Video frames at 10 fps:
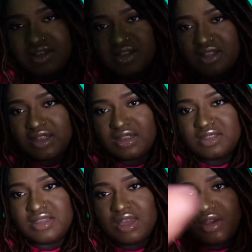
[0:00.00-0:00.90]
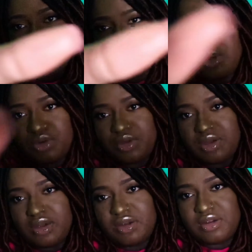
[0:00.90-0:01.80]
Set down your
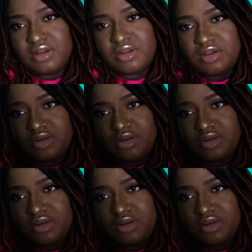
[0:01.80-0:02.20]
hair,